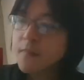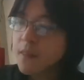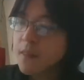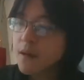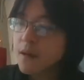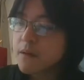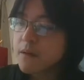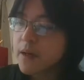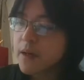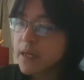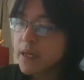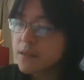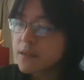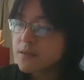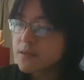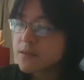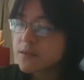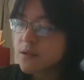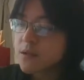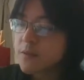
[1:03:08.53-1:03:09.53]
right?
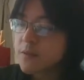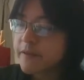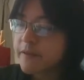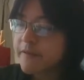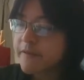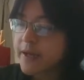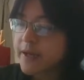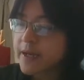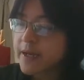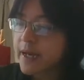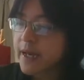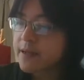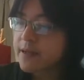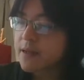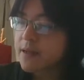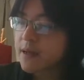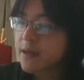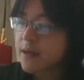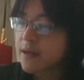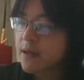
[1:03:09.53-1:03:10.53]
So we find that
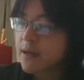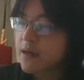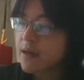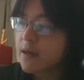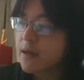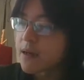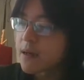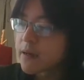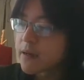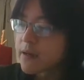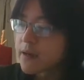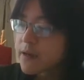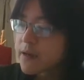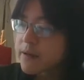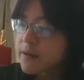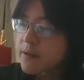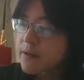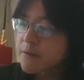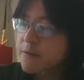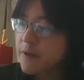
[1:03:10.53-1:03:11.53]

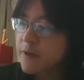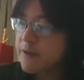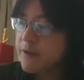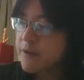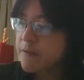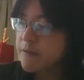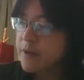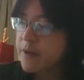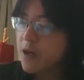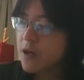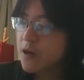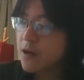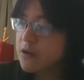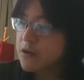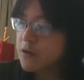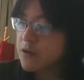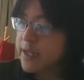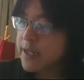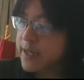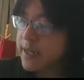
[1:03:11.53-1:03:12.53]
we conclude
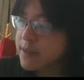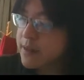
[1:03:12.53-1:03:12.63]
that